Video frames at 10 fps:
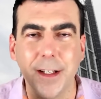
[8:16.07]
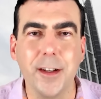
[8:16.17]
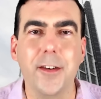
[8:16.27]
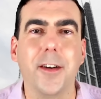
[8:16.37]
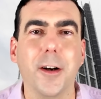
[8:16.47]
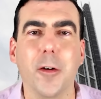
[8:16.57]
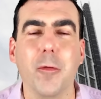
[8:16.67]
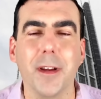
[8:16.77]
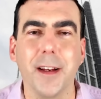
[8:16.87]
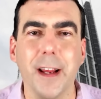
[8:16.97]
to zero
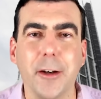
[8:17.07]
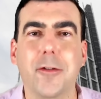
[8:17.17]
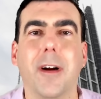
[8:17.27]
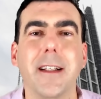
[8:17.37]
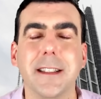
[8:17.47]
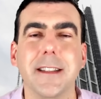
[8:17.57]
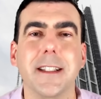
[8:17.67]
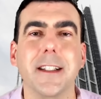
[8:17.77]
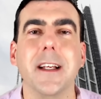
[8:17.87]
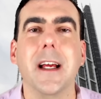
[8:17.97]
when the next crisis
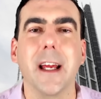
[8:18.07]
hits